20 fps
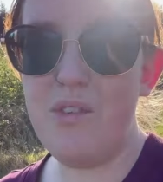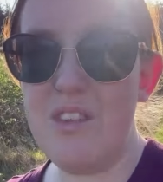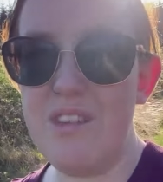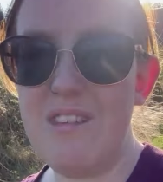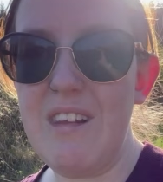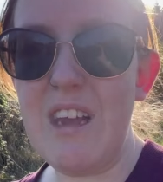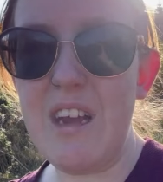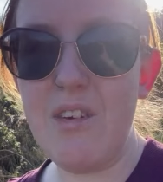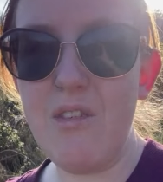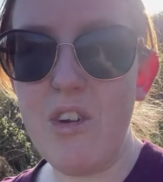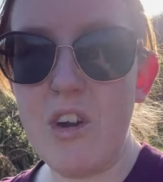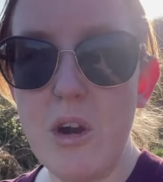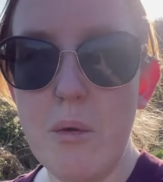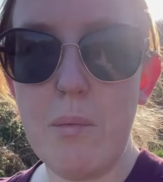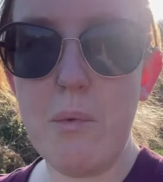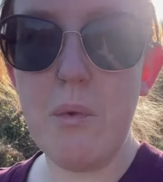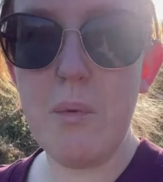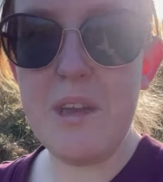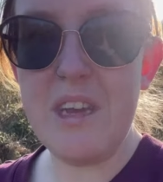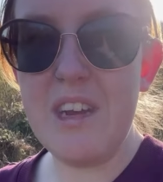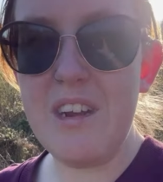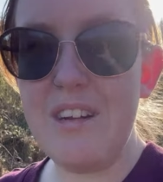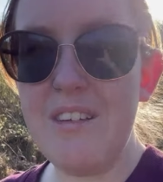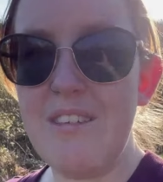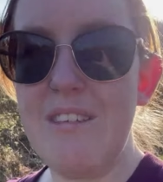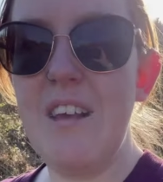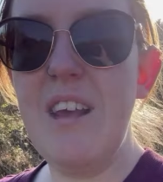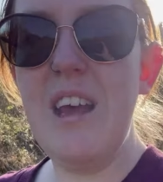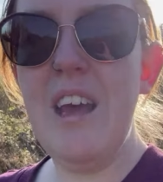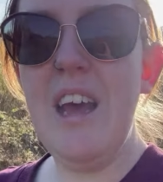the sake of a couple
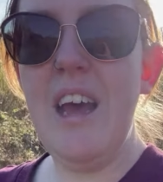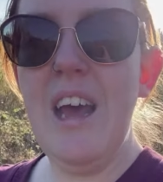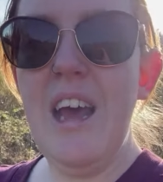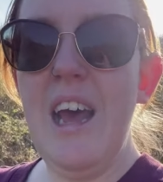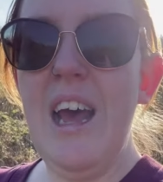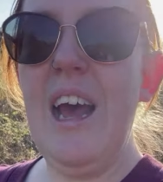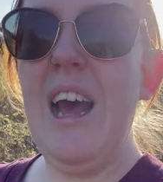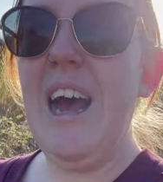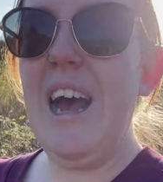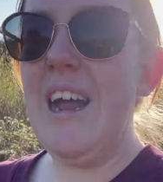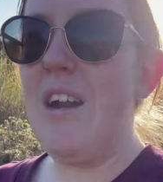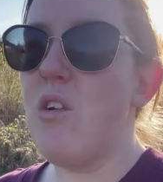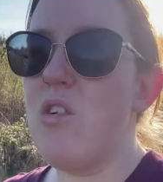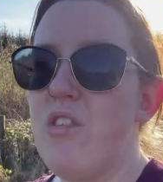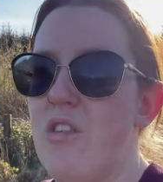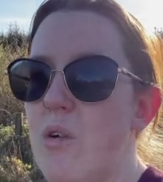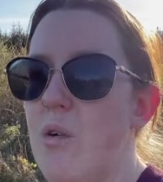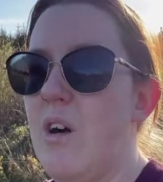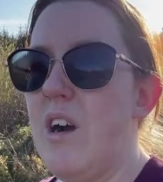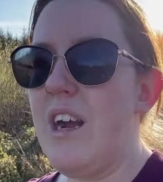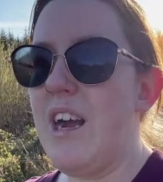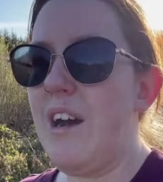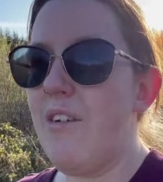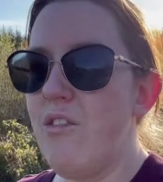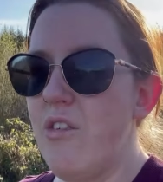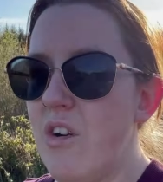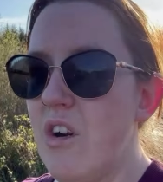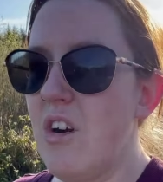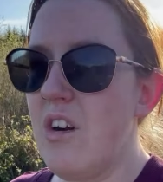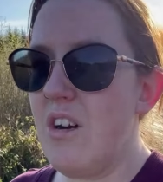weeks, and also I
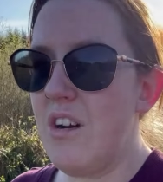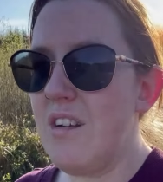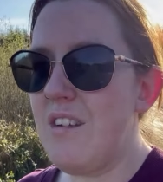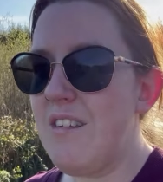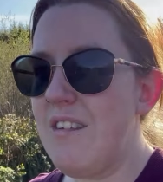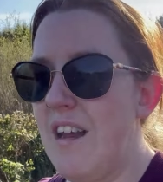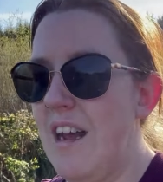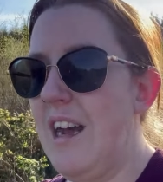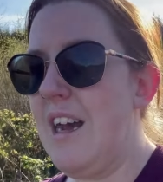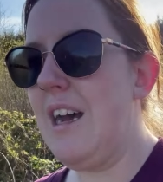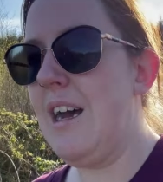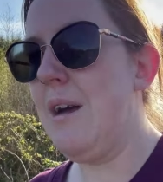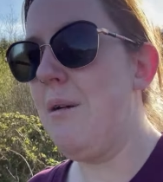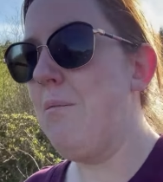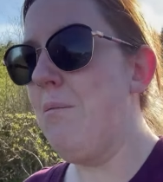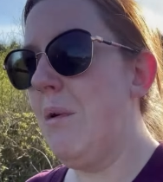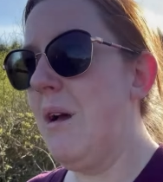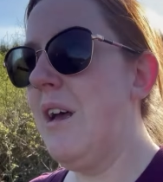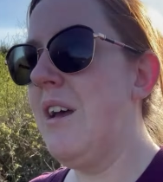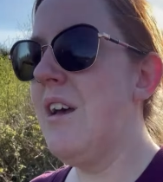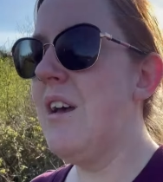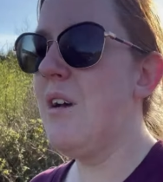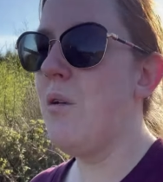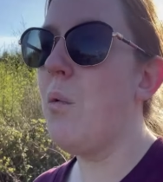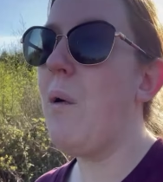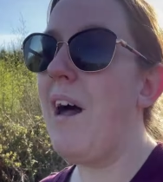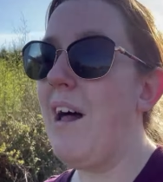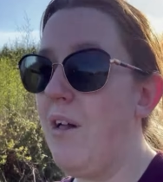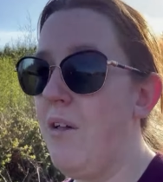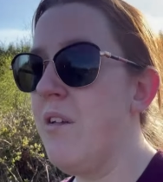haven't got, um,
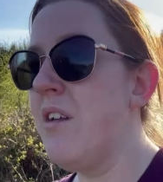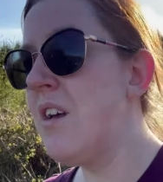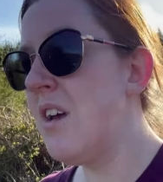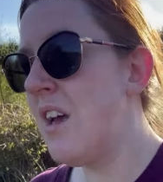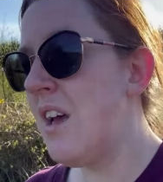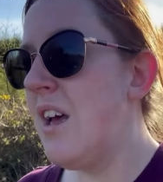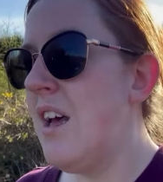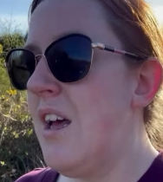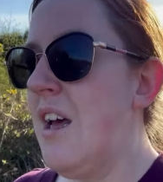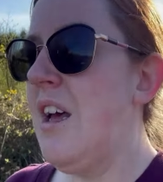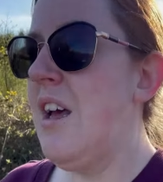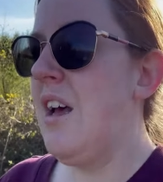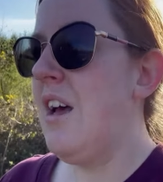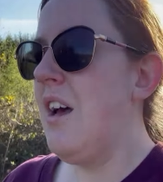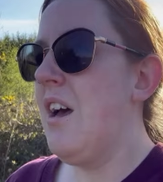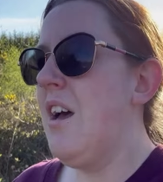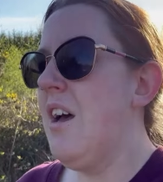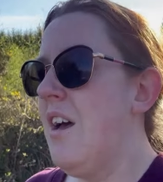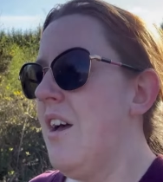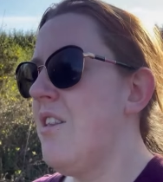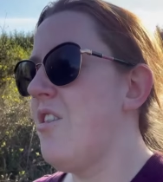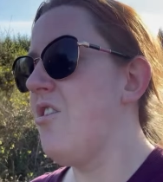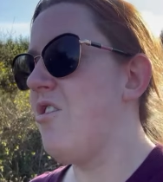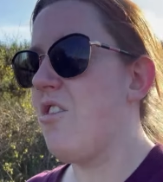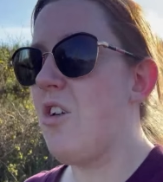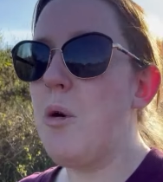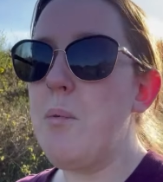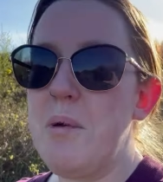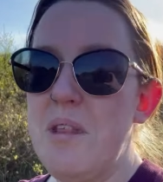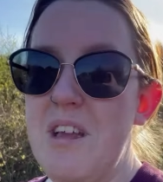well, there's a
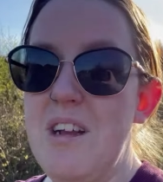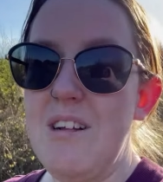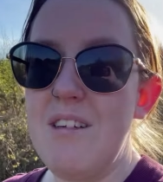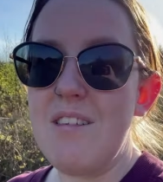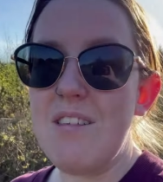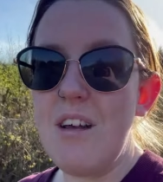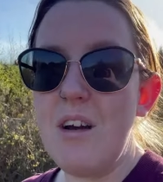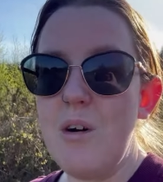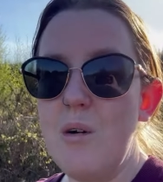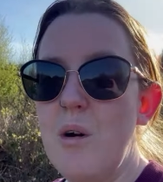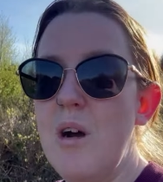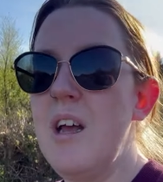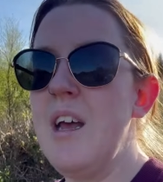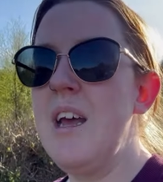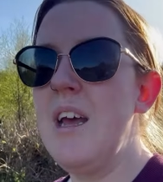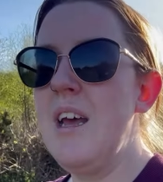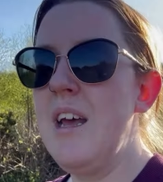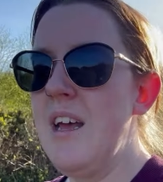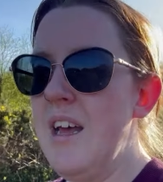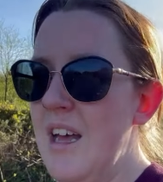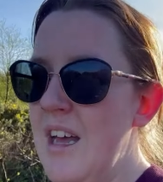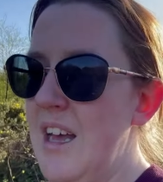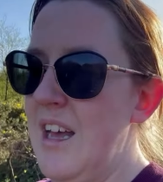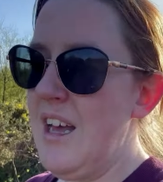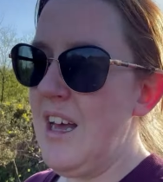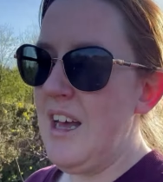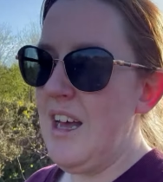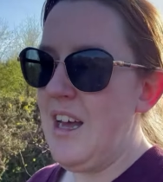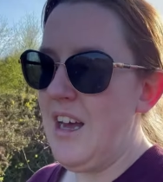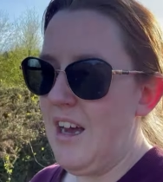couple things. So
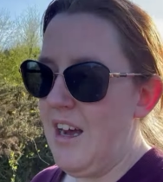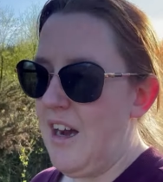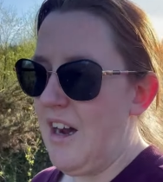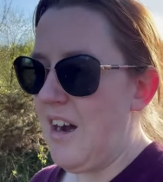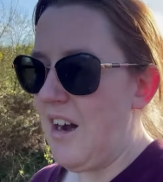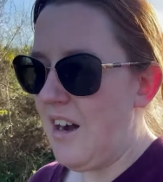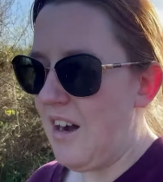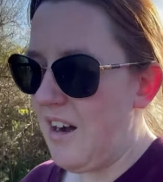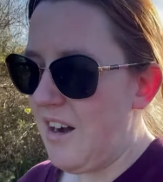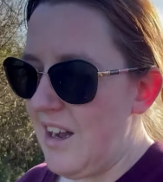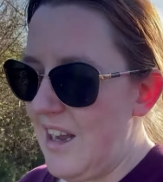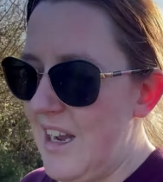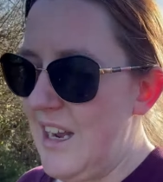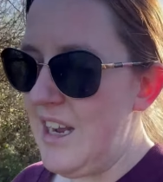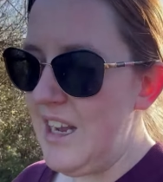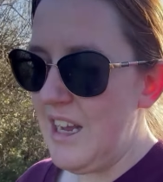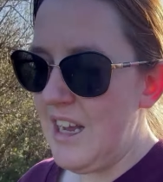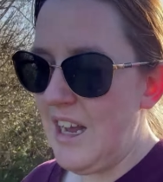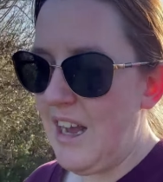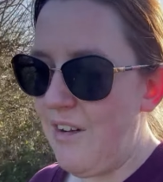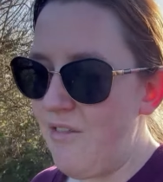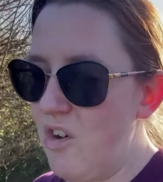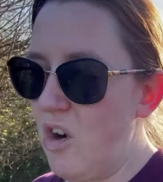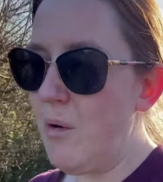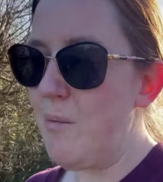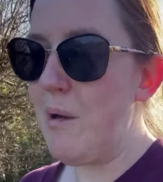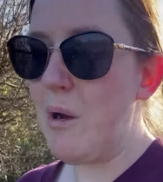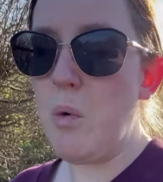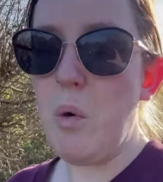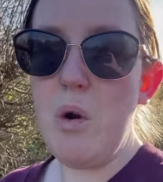I haven't
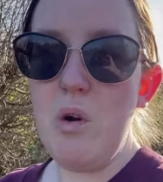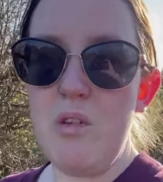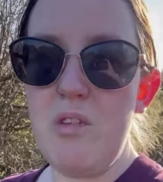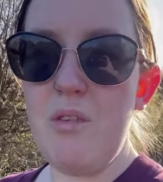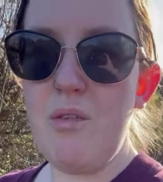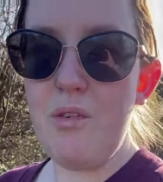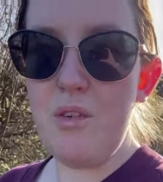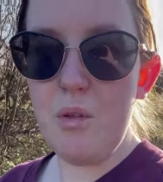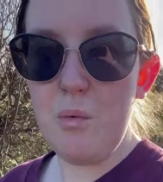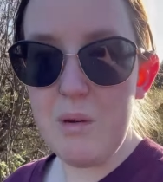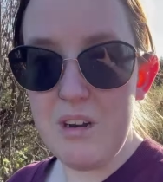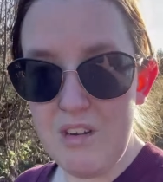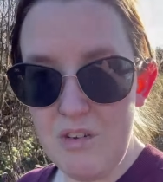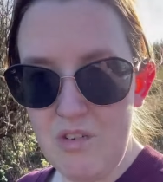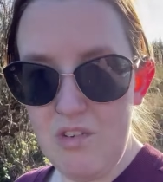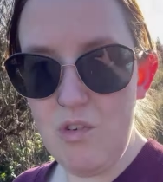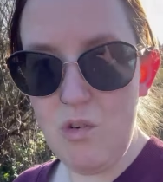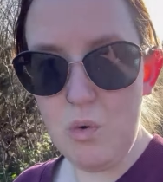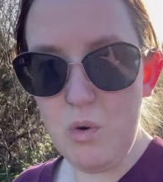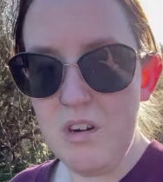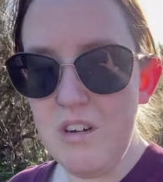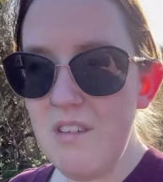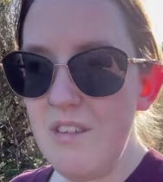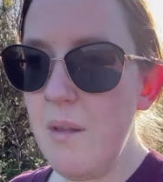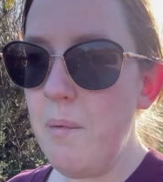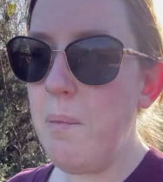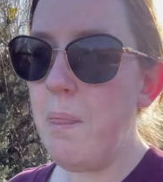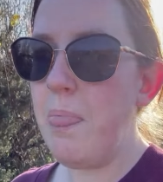got my quotes for the windows and doors.